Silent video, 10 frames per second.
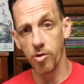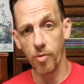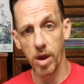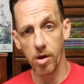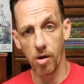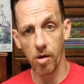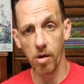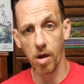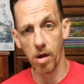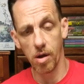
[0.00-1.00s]
under the
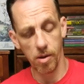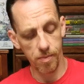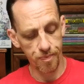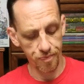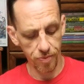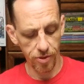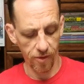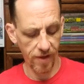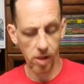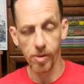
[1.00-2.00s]
radar.
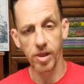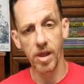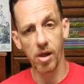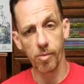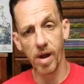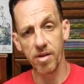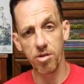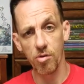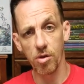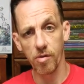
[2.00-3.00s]
They're available in dollar
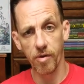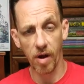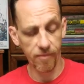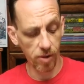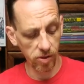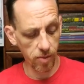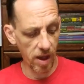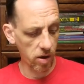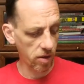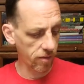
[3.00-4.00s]
boxes all over. I pulled
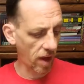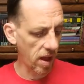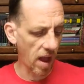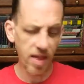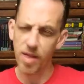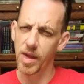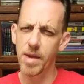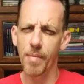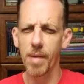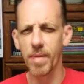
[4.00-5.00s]
them out of. I tend to
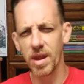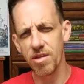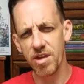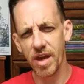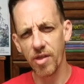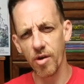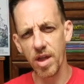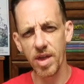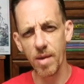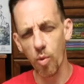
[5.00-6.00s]
keep my minis together.
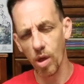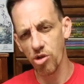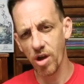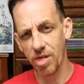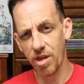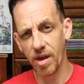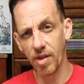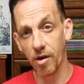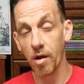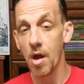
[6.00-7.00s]
I tend to keep one-shots
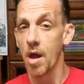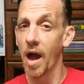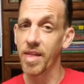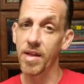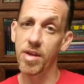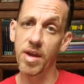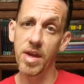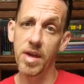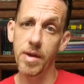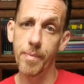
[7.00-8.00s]
together. I tend to
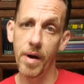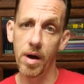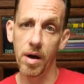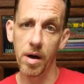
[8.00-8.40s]
keep